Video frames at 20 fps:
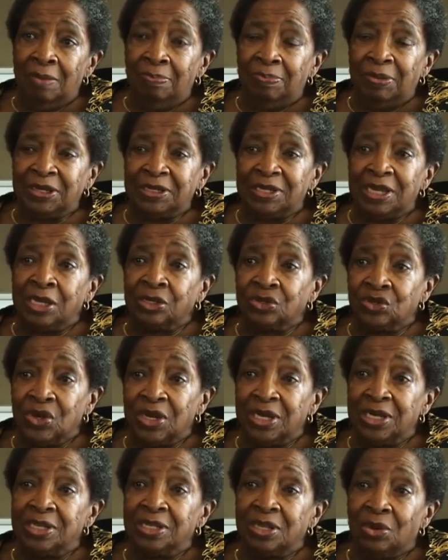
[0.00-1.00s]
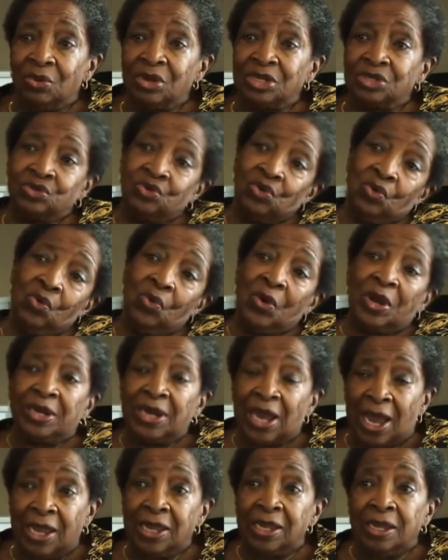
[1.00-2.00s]
but actually there was no one
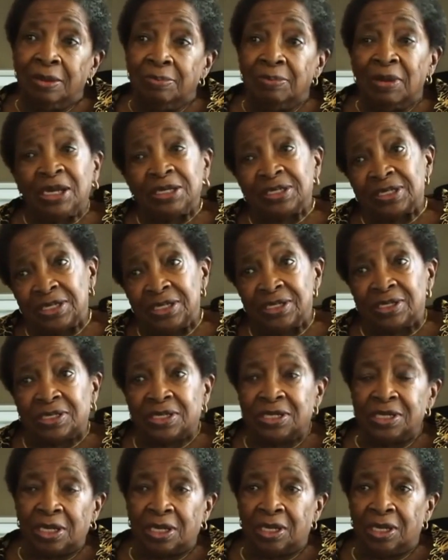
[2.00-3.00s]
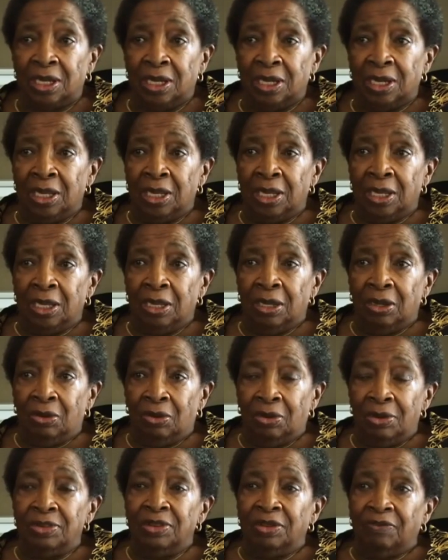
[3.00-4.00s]
I am assisting
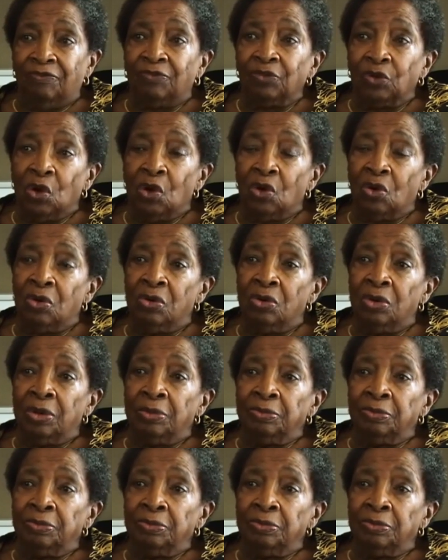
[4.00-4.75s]
on the floor.